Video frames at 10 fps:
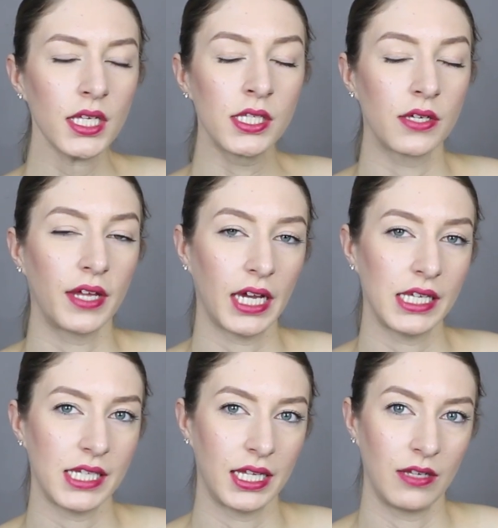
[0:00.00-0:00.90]
So like I
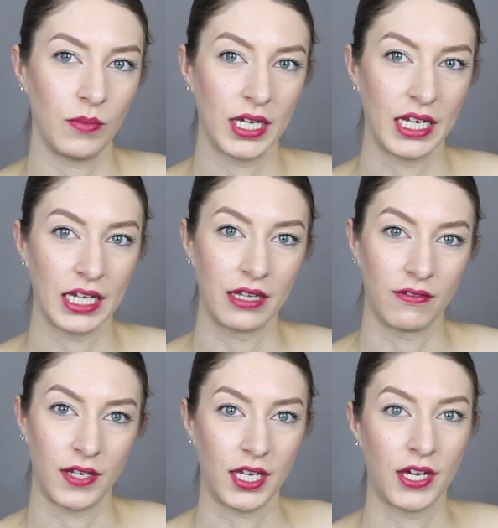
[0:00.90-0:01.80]
said in the beginning of
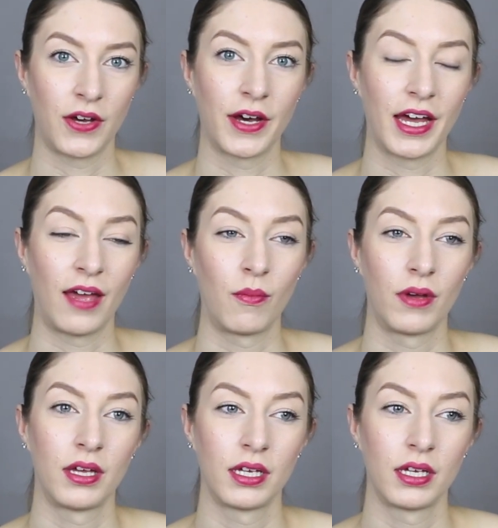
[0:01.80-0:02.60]
the video, I'm